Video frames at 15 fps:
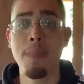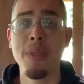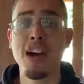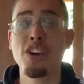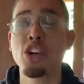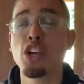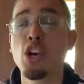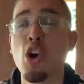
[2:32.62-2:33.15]
I'm
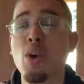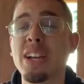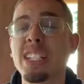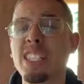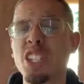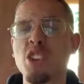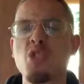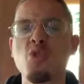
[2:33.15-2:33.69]
not gonna go
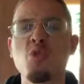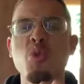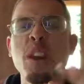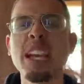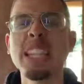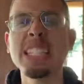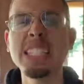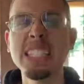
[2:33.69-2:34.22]
into
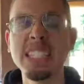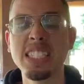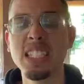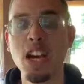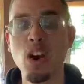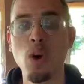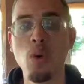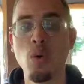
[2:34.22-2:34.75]
great
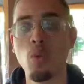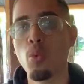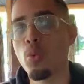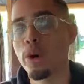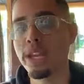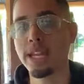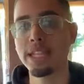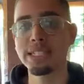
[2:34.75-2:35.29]
detail
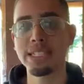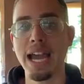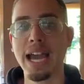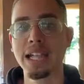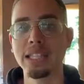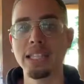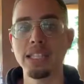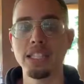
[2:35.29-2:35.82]
what
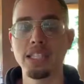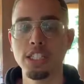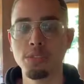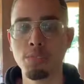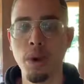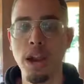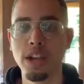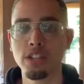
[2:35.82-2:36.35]
exactly
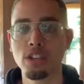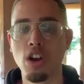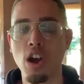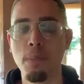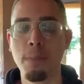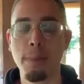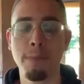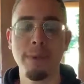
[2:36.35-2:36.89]
these products
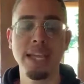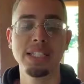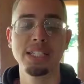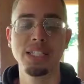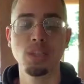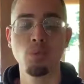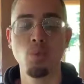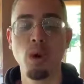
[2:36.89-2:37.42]
are, but
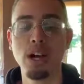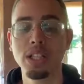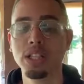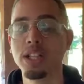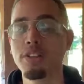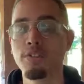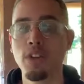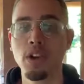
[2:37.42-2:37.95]
basically what
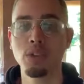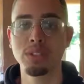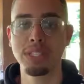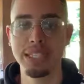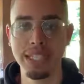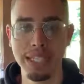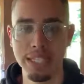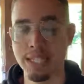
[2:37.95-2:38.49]

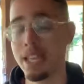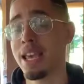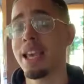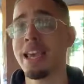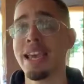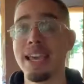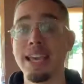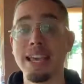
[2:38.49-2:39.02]
ClickFunnels is,
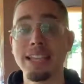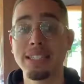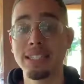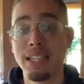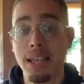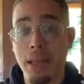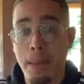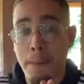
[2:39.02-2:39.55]

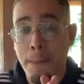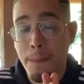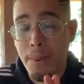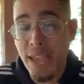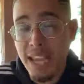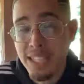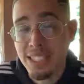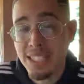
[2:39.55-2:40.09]
it's
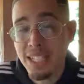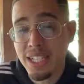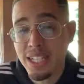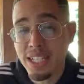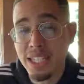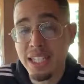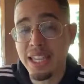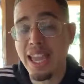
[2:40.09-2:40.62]

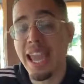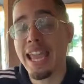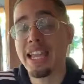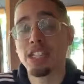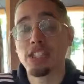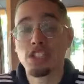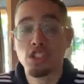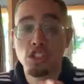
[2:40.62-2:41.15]
basically
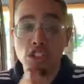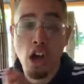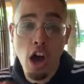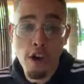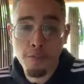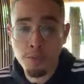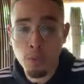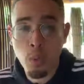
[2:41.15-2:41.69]
a
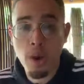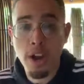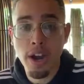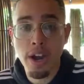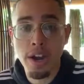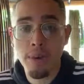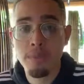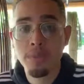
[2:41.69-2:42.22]

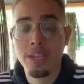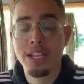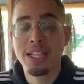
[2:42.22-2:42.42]
software